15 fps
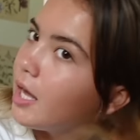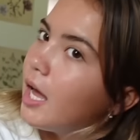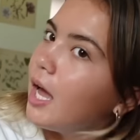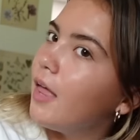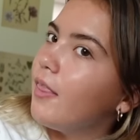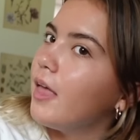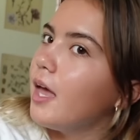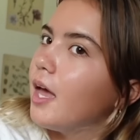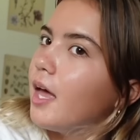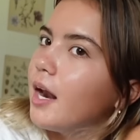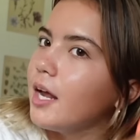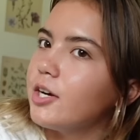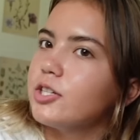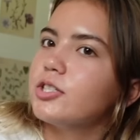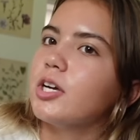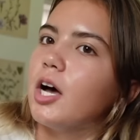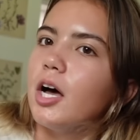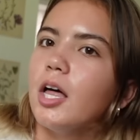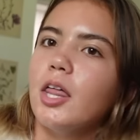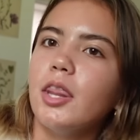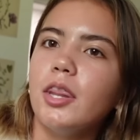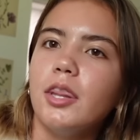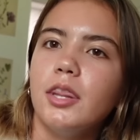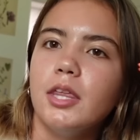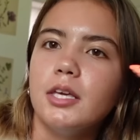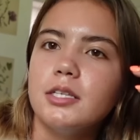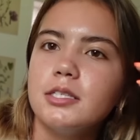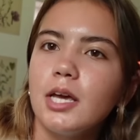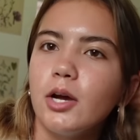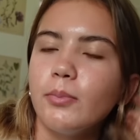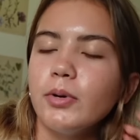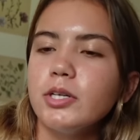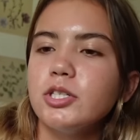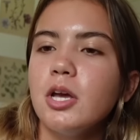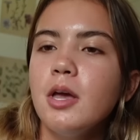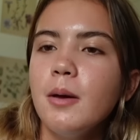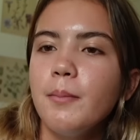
And then I just got this hairbrush.